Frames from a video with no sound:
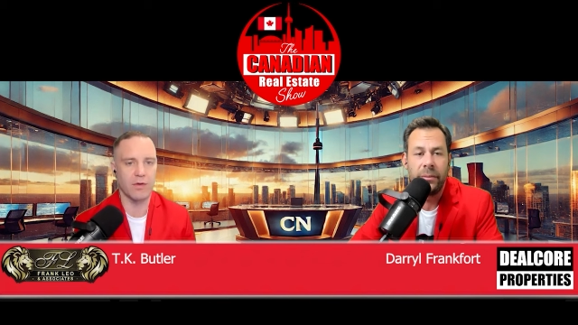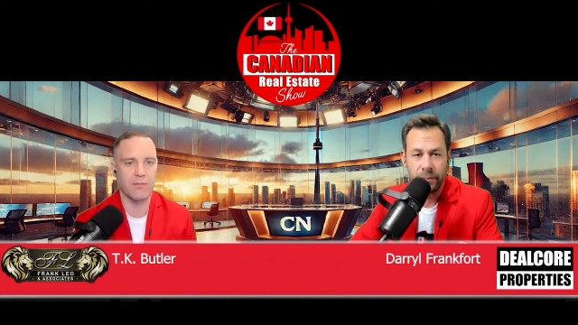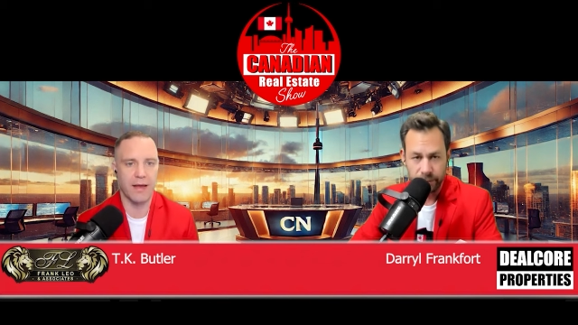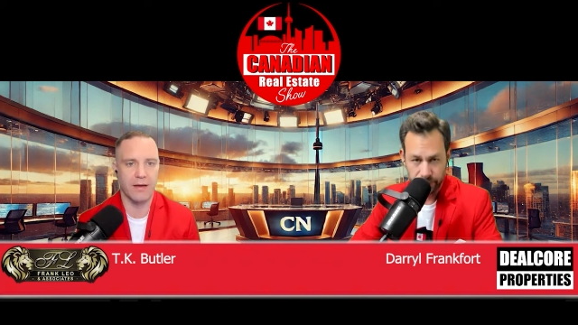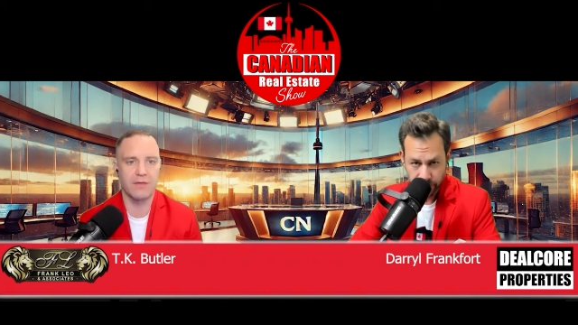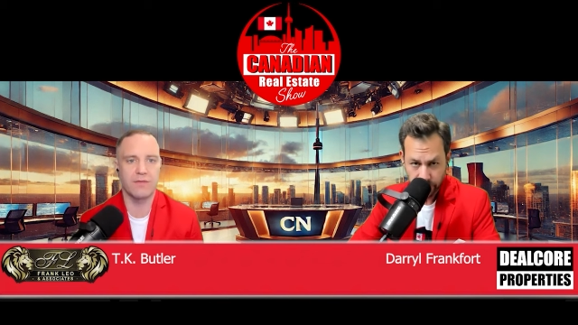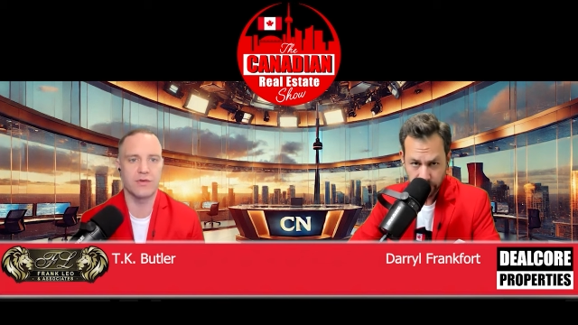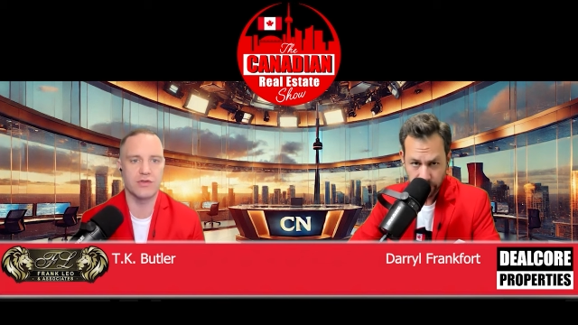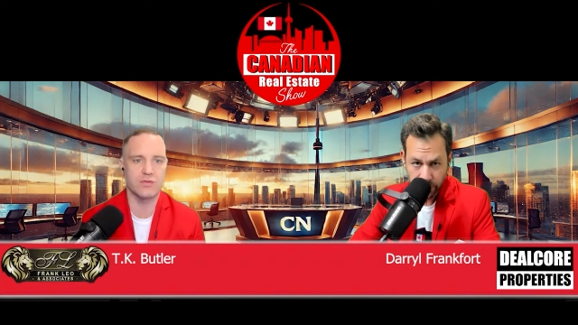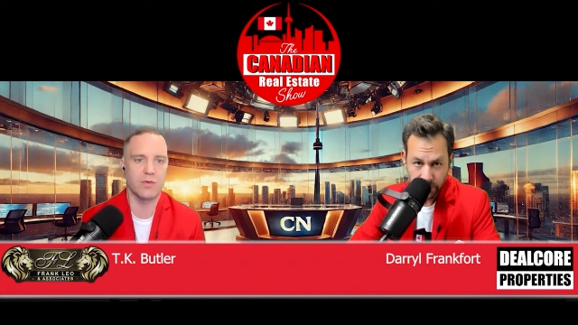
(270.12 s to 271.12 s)
Speaker 1: competitive,
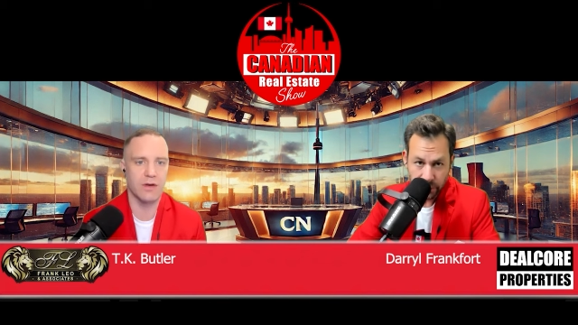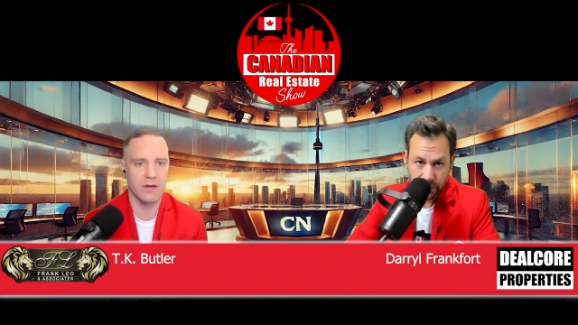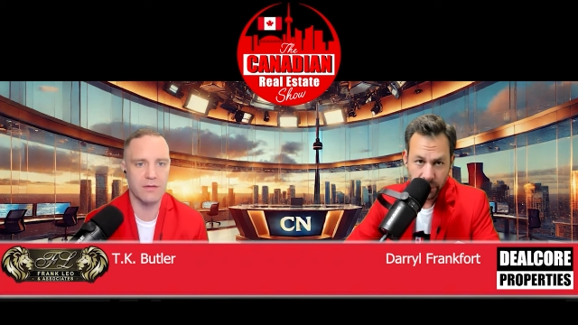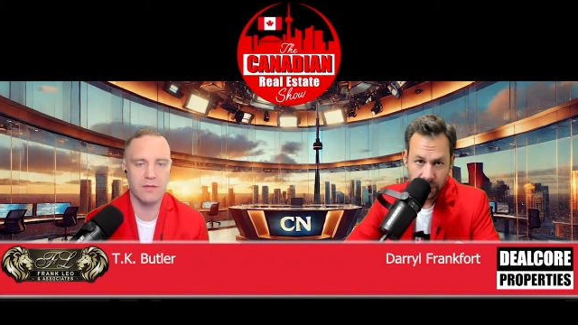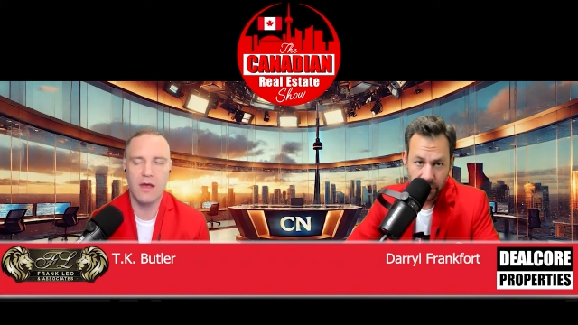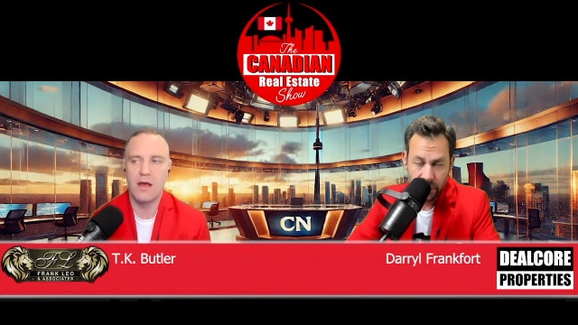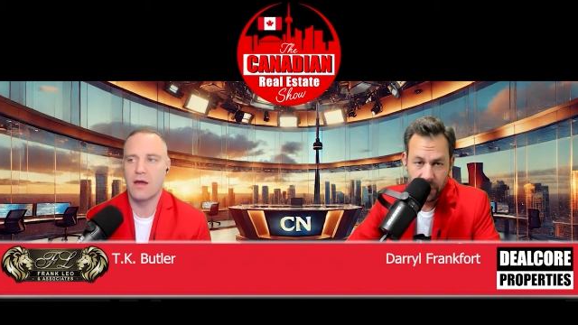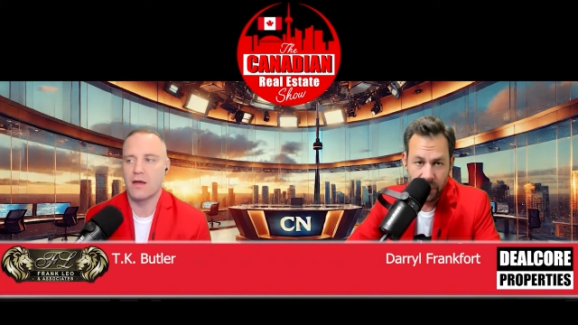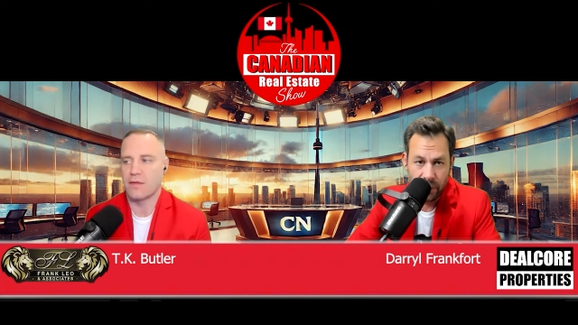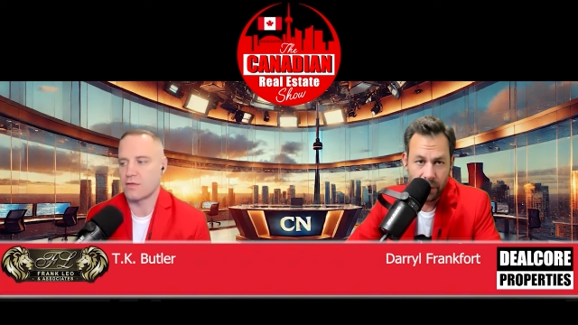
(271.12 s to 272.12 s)
which is what it is
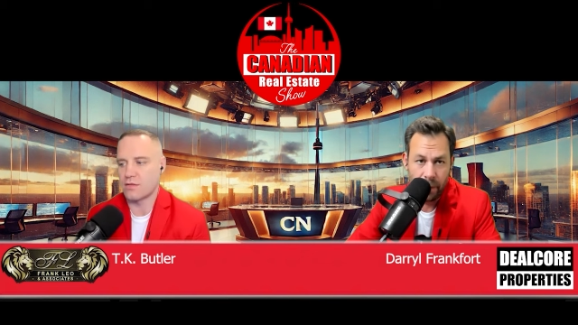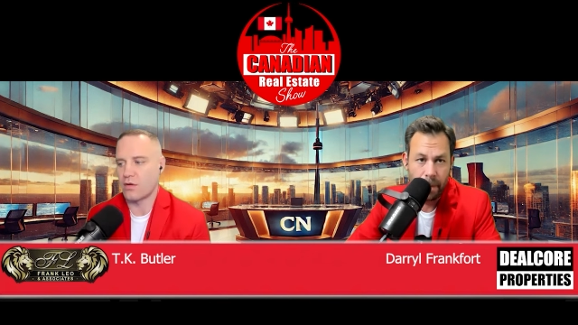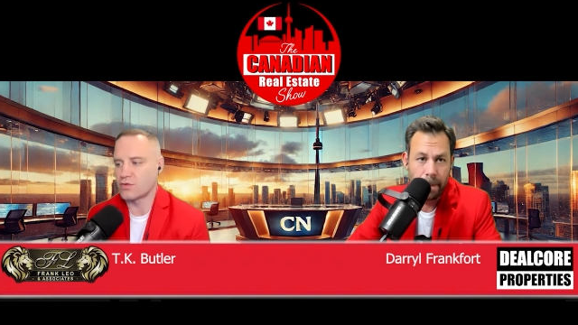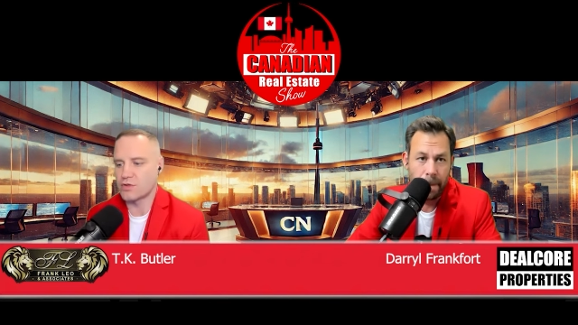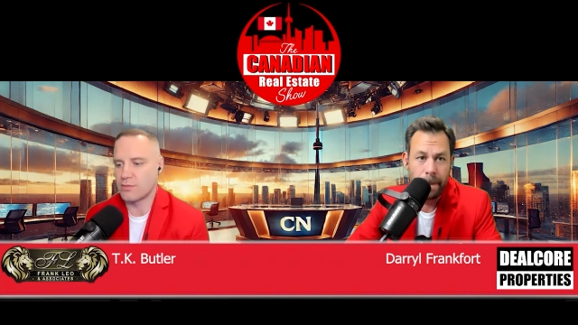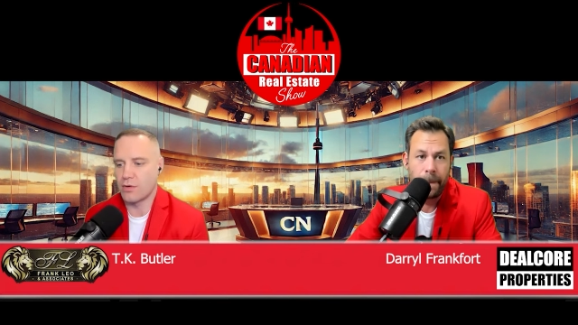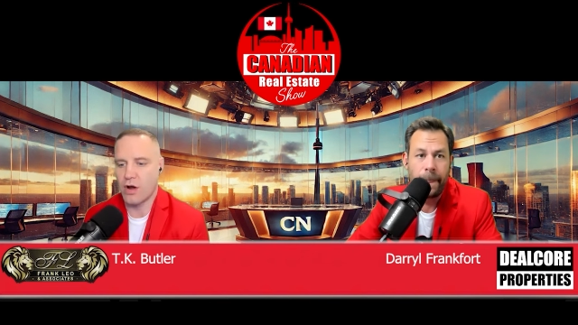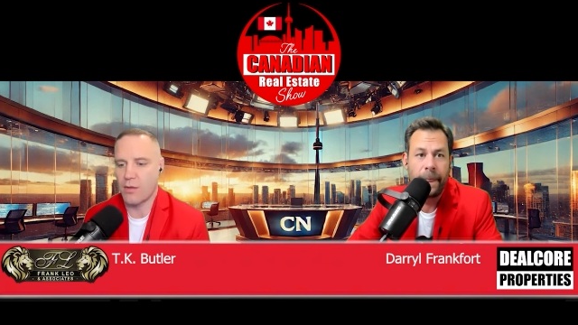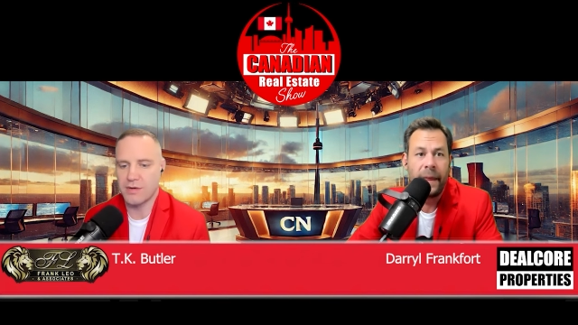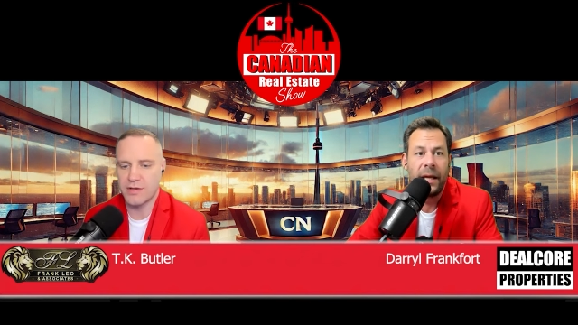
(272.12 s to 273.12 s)
this is all just about
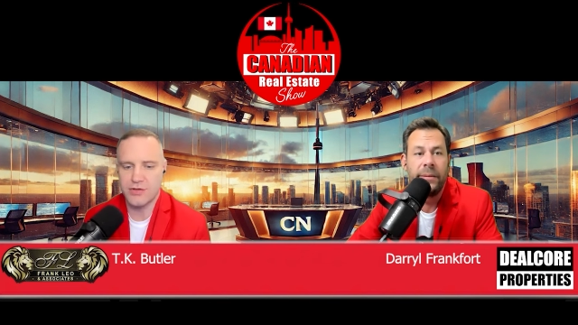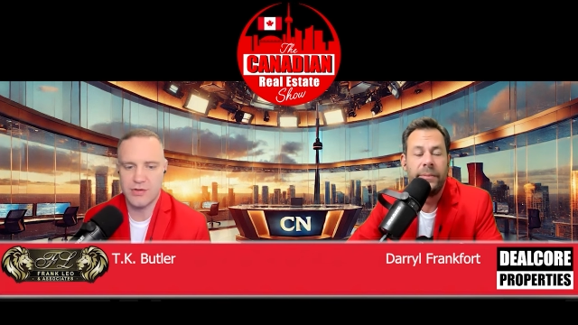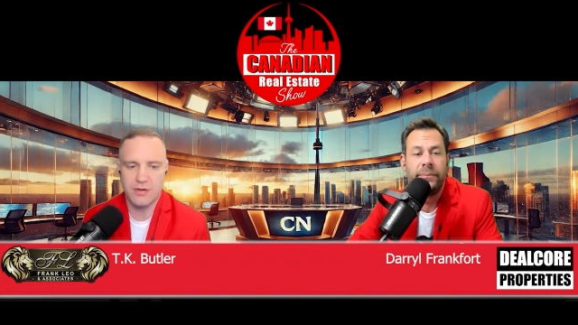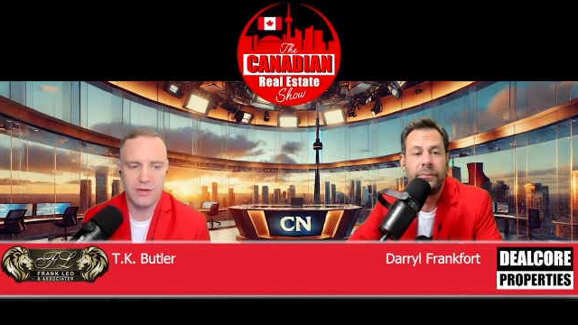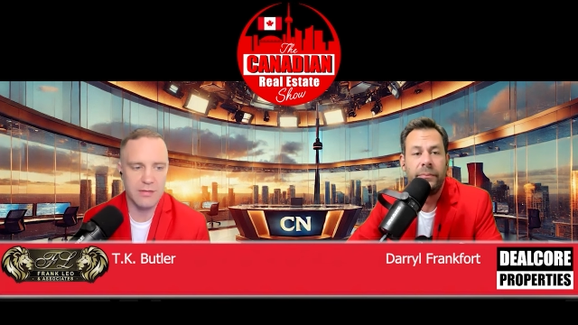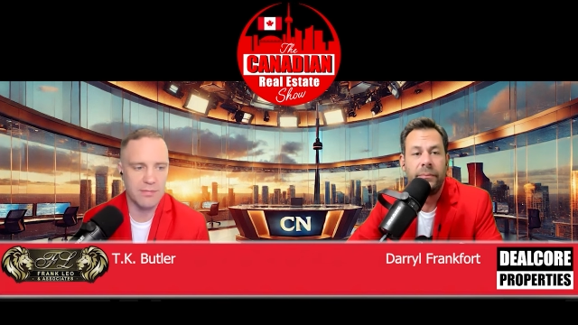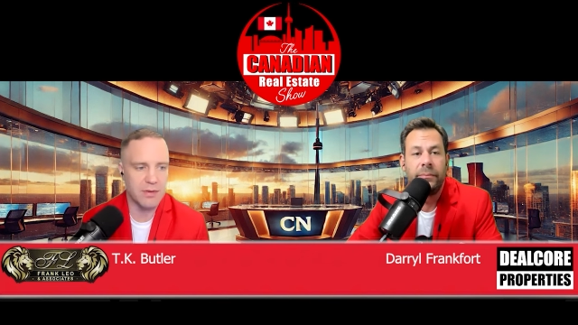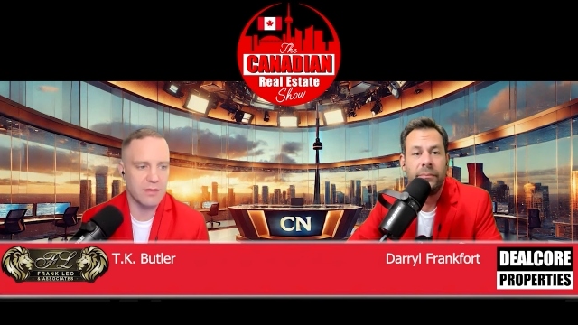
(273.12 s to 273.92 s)
competition and keeping